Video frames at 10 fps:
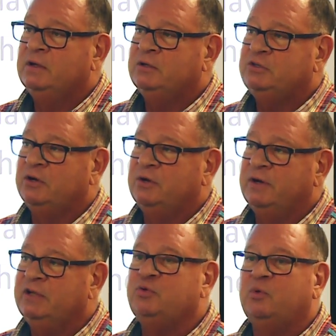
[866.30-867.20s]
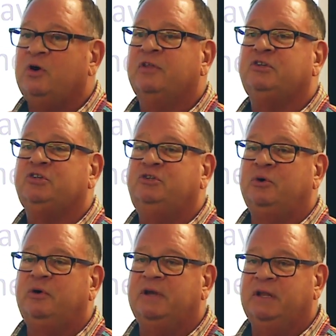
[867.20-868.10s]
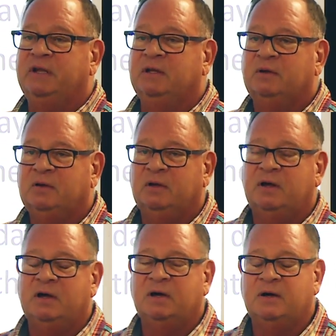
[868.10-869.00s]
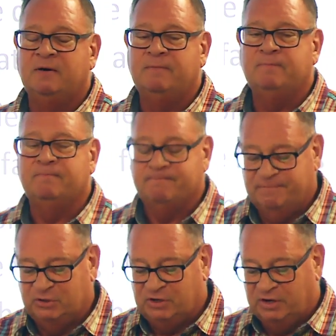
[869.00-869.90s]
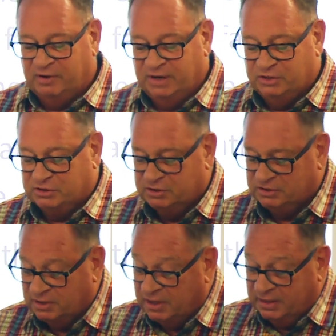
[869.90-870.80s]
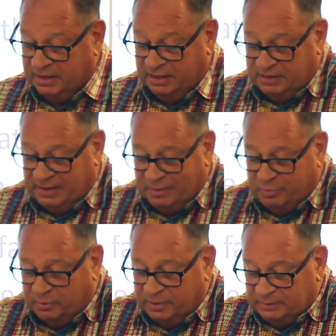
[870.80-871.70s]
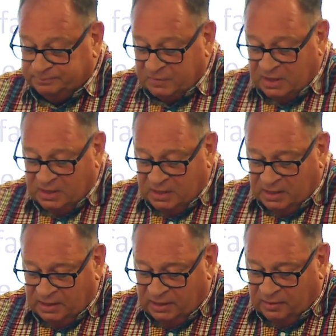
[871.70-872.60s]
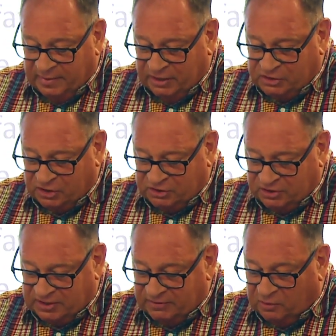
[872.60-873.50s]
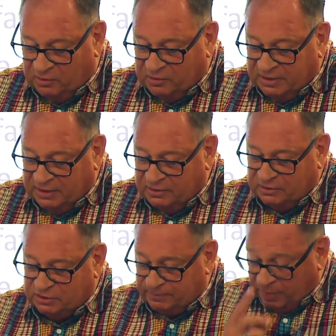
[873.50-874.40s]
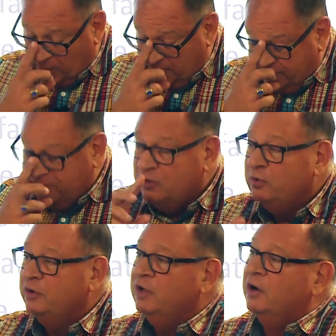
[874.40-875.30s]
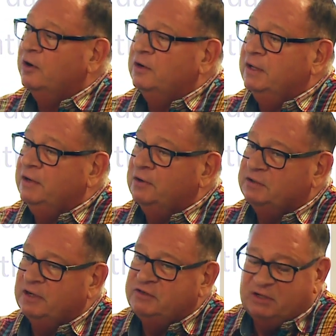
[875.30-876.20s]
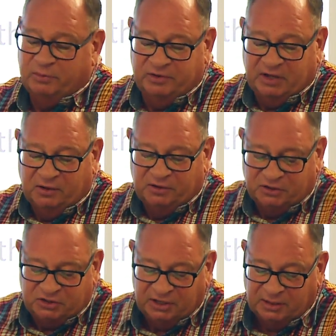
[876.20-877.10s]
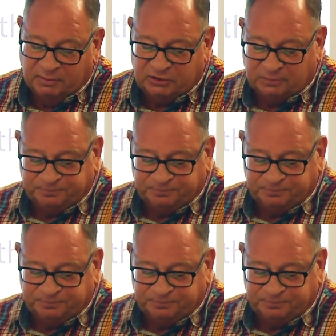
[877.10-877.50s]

So it's worth stewarding the generations to not get to that point. You know, many churches have older leaders, but fewer younger leaders. I sit with elders' teams.